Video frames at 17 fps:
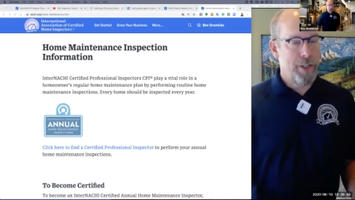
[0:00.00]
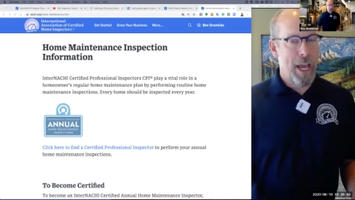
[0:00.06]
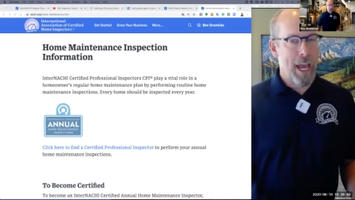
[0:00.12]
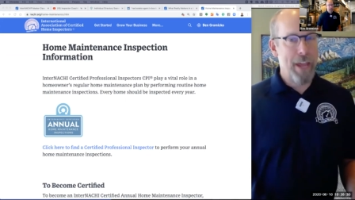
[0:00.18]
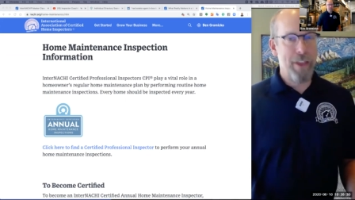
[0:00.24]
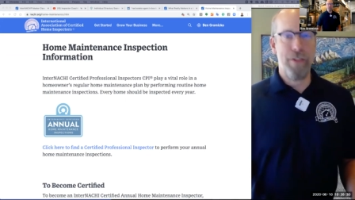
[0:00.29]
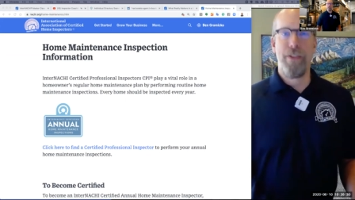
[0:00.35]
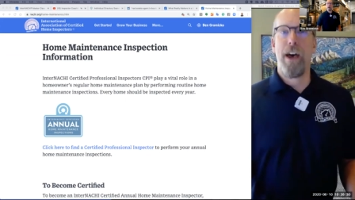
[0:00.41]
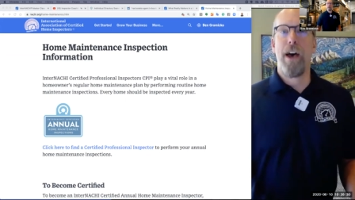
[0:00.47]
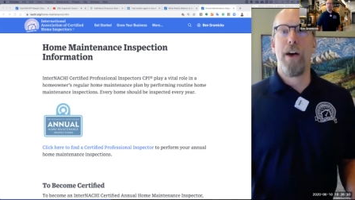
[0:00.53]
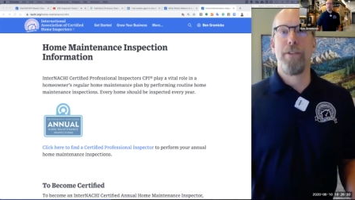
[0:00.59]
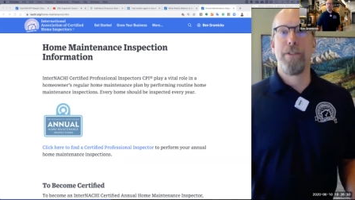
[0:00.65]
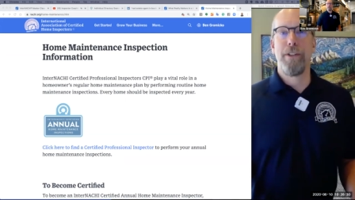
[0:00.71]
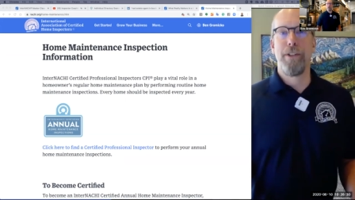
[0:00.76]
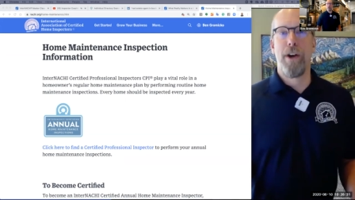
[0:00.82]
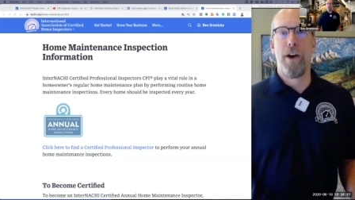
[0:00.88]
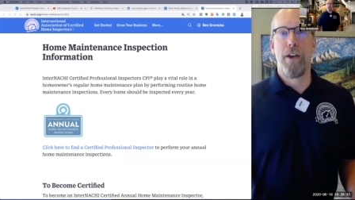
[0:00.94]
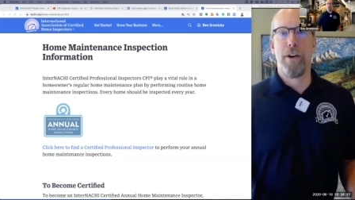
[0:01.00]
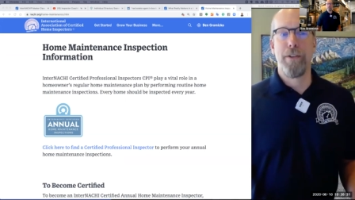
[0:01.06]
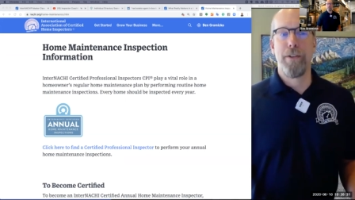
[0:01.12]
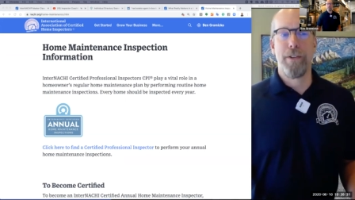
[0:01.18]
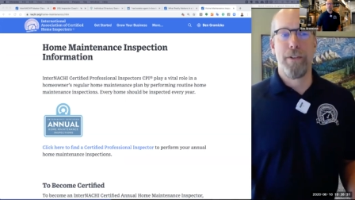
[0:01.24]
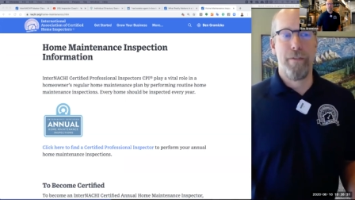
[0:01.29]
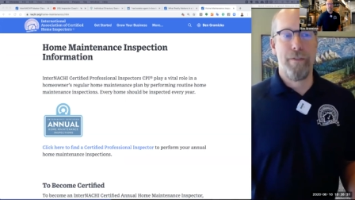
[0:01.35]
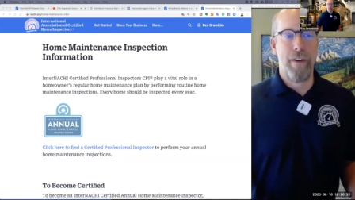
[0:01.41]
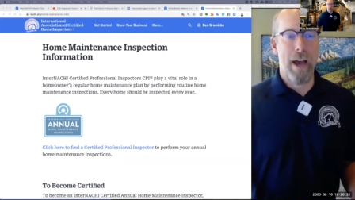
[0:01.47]
$8,000
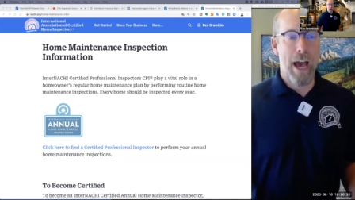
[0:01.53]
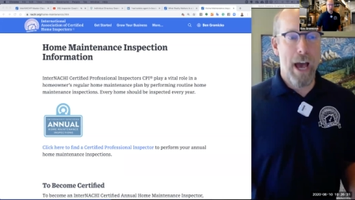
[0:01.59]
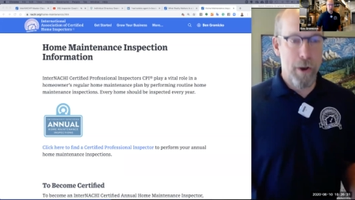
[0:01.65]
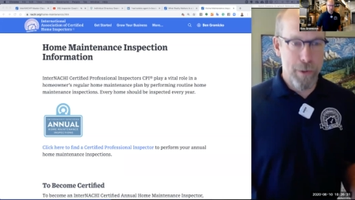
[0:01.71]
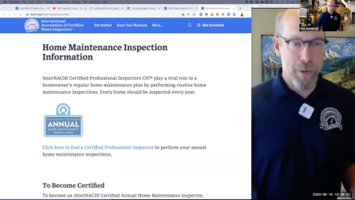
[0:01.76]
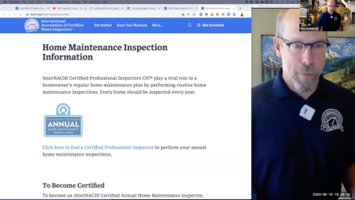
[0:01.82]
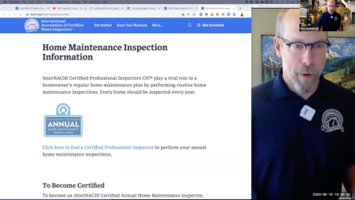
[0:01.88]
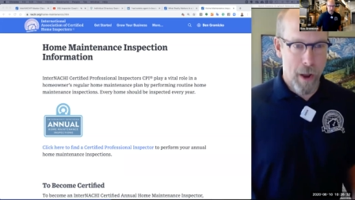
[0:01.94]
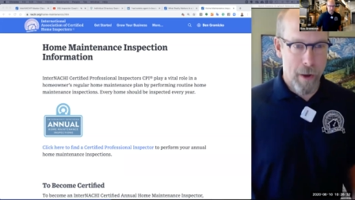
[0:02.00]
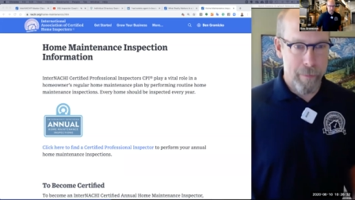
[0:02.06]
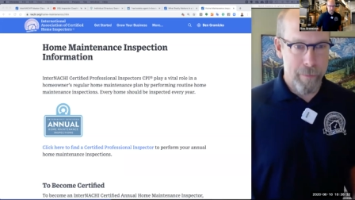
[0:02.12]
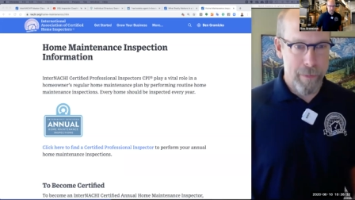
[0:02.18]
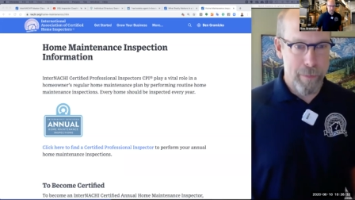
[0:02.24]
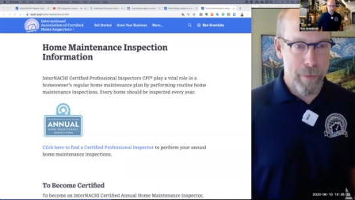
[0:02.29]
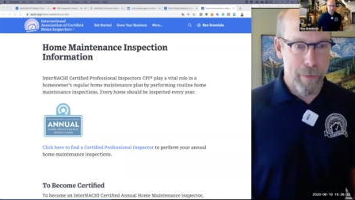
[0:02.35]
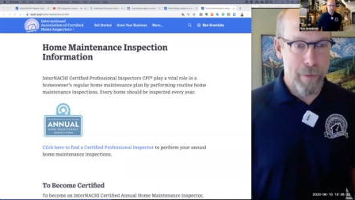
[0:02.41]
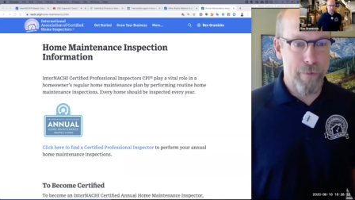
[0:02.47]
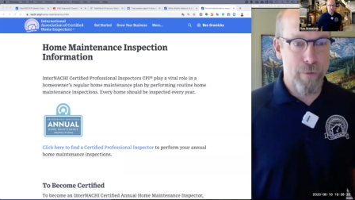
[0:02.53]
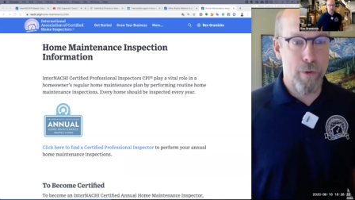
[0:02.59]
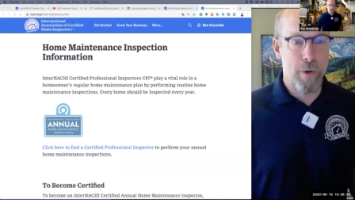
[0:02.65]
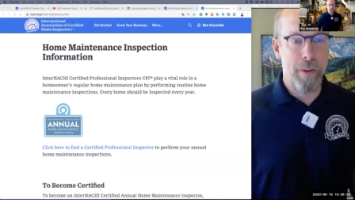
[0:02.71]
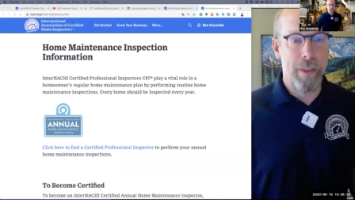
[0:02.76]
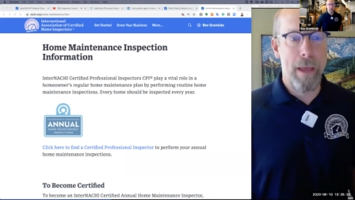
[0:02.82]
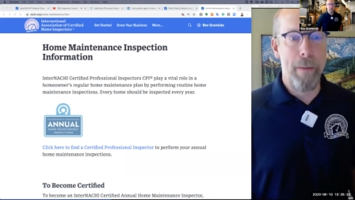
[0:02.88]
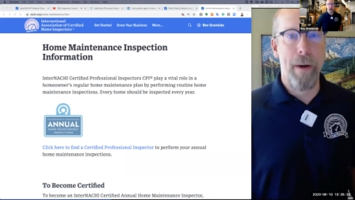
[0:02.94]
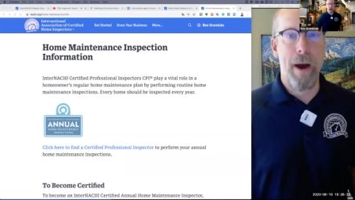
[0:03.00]
of house problems before
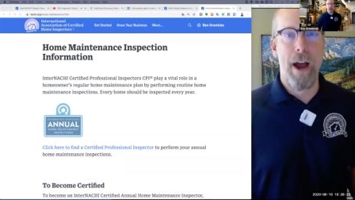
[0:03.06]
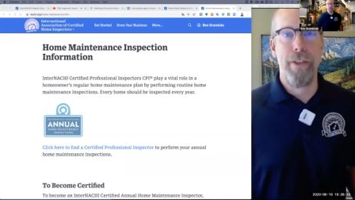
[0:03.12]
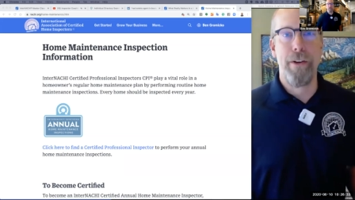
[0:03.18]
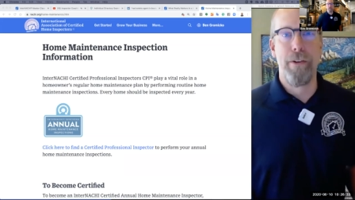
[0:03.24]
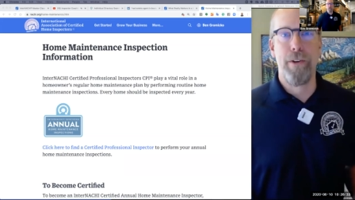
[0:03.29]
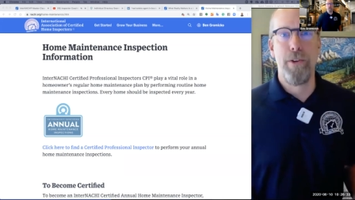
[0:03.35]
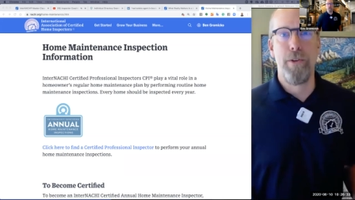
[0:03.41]
they buy their new